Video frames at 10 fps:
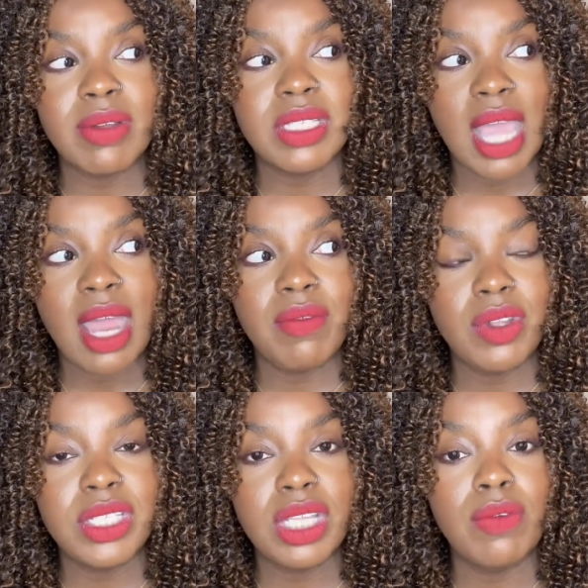outside
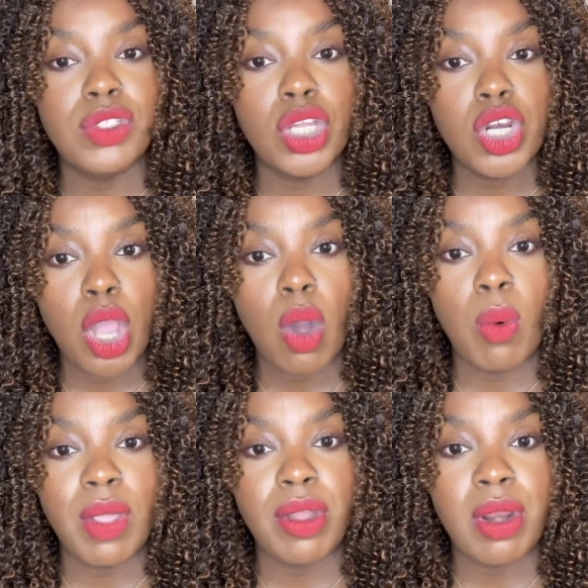of yourself to
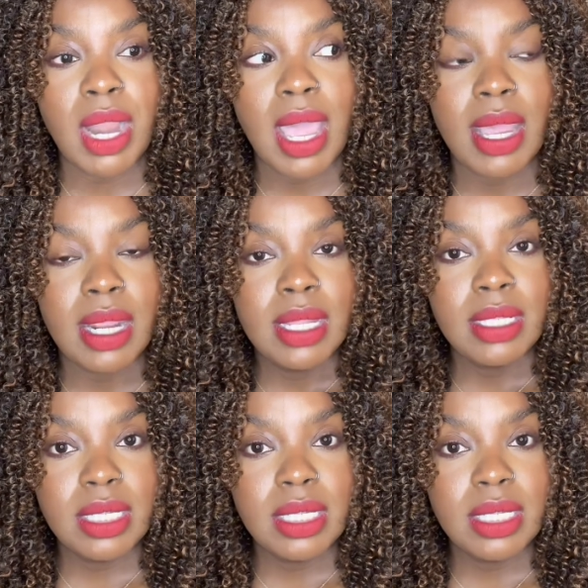know whether or not